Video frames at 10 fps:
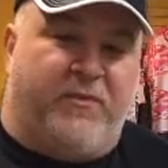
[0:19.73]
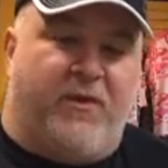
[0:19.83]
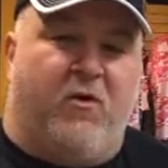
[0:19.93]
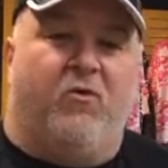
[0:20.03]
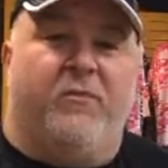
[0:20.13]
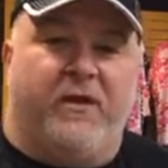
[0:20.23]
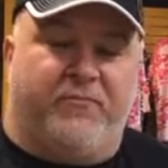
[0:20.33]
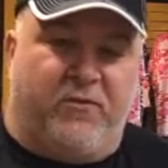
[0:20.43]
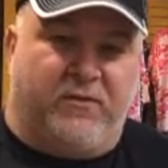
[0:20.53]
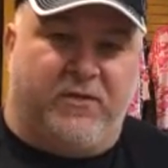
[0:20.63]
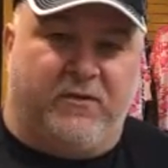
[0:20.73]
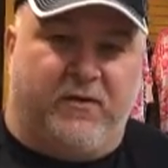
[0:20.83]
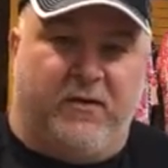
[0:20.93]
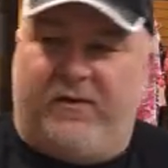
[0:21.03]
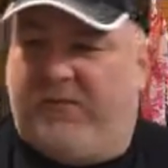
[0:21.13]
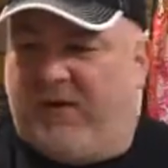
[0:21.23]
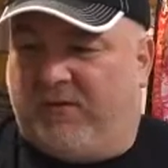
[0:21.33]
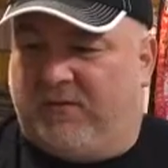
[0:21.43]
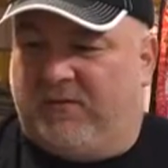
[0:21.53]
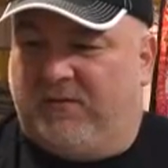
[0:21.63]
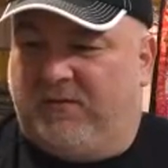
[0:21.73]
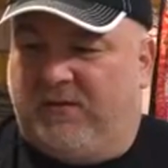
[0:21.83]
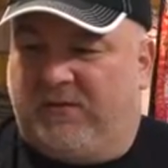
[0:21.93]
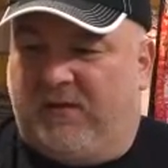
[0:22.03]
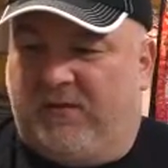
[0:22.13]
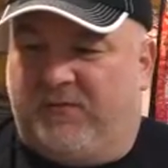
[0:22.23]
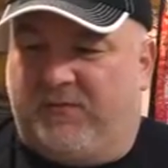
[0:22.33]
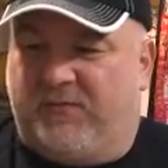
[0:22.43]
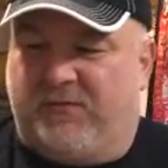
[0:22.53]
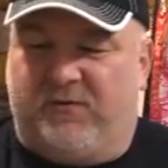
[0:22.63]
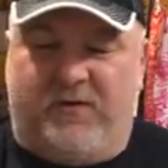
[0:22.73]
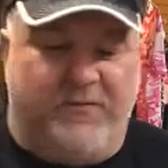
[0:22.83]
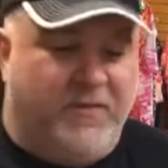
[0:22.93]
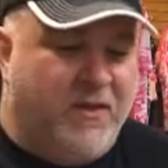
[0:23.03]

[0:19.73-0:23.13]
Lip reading: to make homemade protein bars. Is it not? That's what's going on?